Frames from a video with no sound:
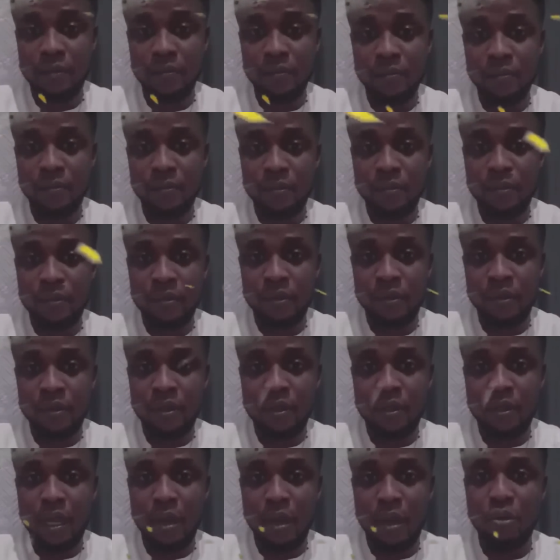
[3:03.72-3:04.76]
Glory to
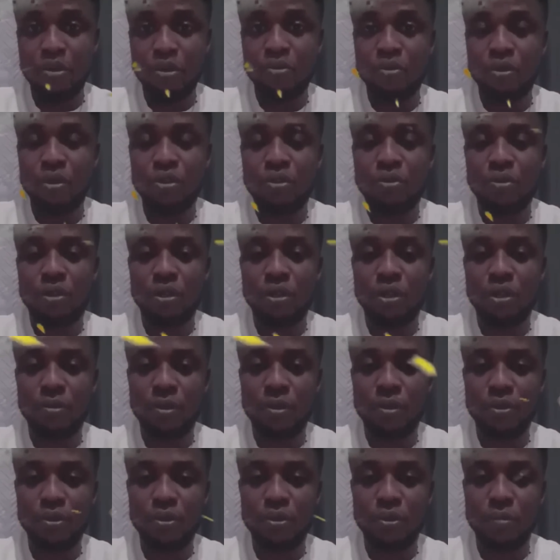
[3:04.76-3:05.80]
God.
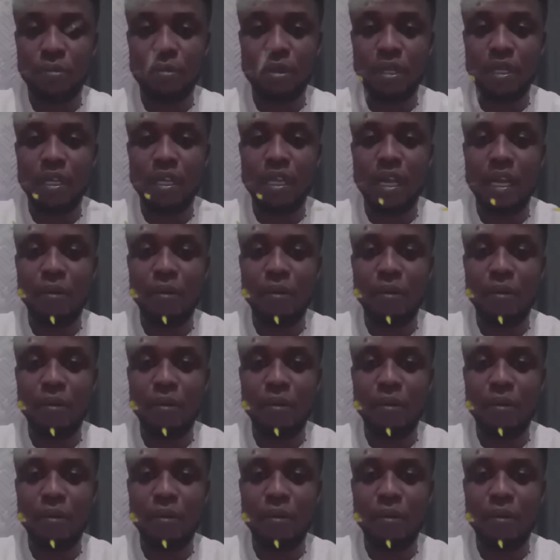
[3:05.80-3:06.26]
Restored from